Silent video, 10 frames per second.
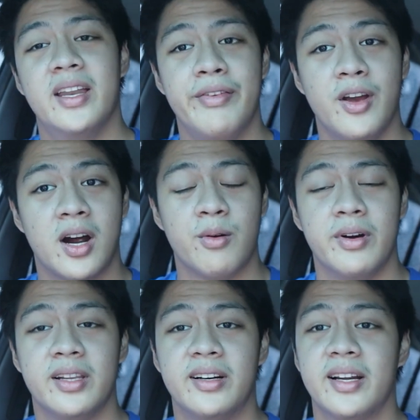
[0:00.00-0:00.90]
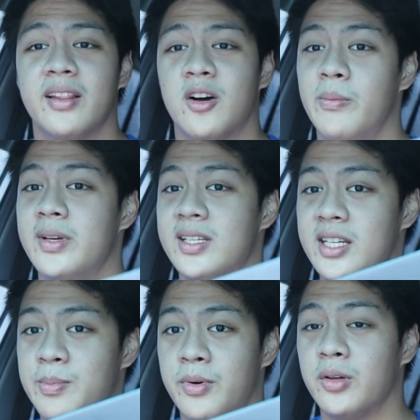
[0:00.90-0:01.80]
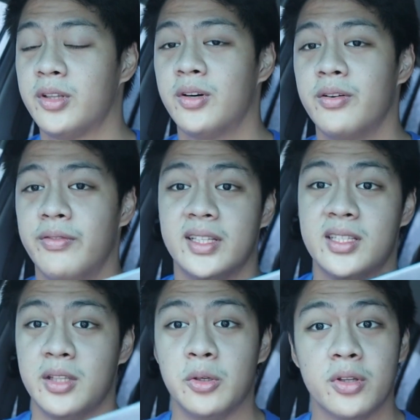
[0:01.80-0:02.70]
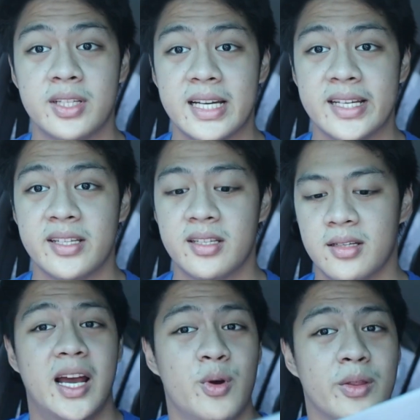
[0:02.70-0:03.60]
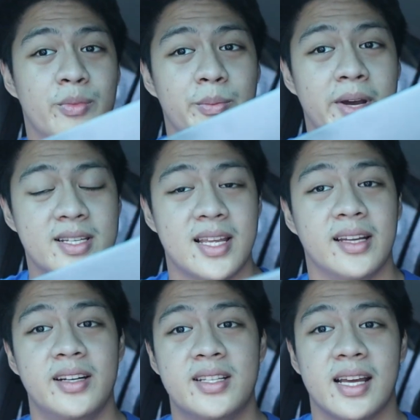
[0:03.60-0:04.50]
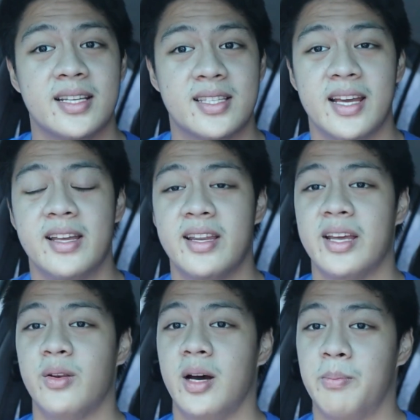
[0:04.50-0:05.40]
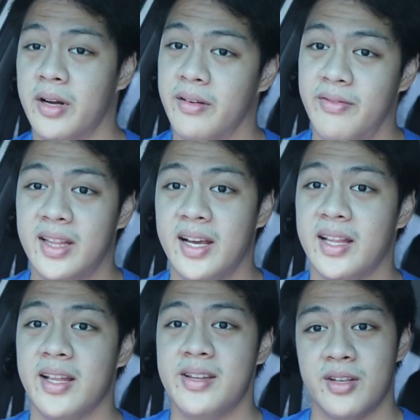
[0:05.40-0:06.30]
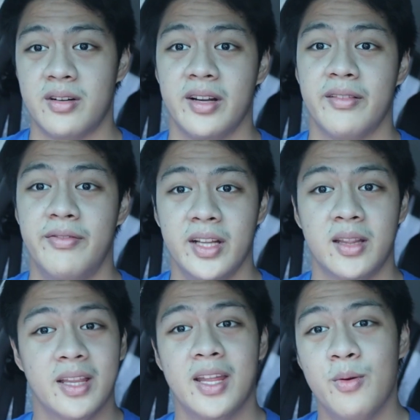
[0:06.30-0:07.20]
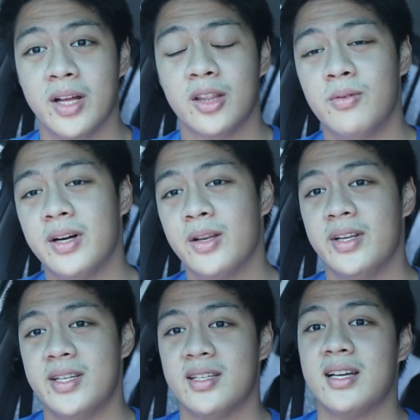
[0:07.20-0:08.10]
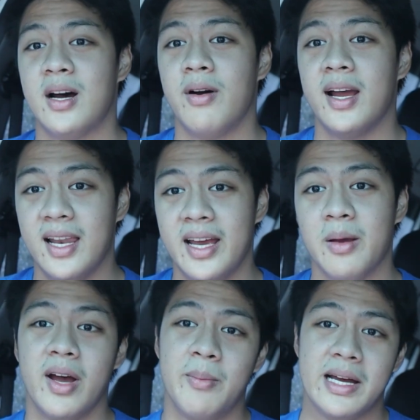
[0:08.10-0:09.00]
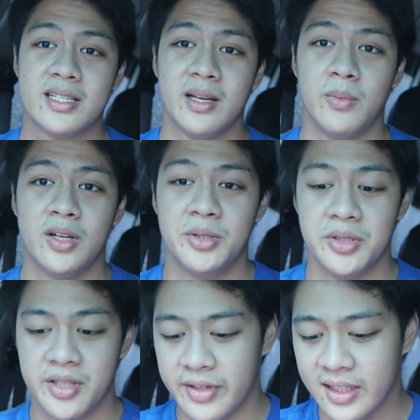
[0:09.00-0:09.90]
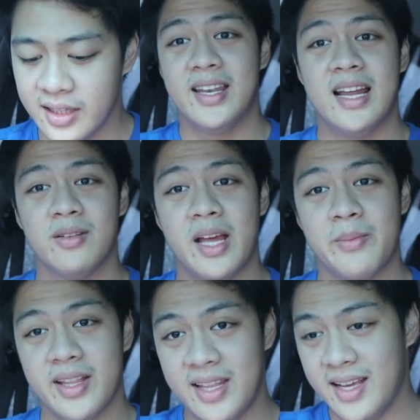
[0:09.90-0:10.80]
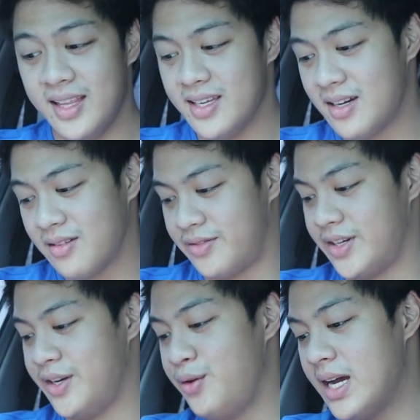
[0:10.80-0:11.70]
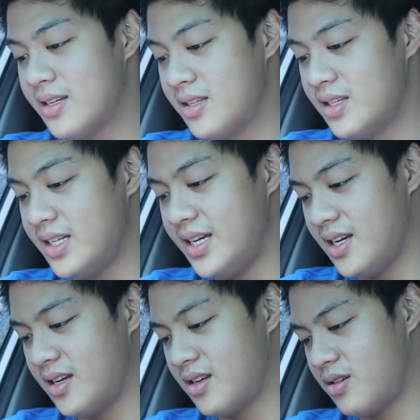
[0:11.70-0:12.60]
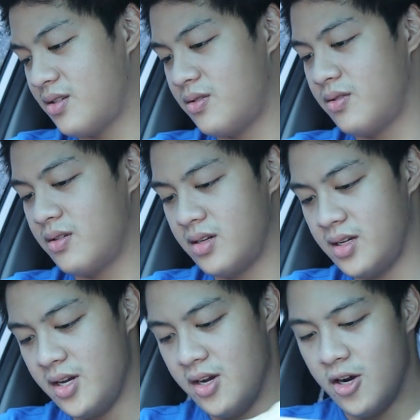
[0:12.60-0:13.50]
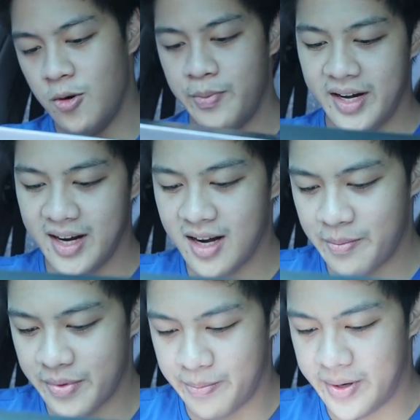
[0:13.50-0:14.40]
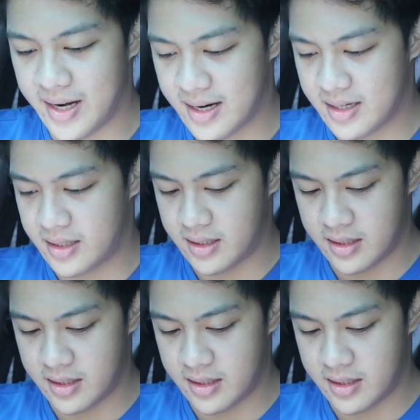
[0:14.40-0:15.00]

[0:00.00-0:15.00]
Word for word: And if you are wondering, the Kobe 6 Protro fits true to size. I went with my standard size 10 and upon fitting it in store, it fit pretty one-to-one, -one, which is how I like my basketball shoes to fit. And now time to take these out for you guys to see. So opening up the box,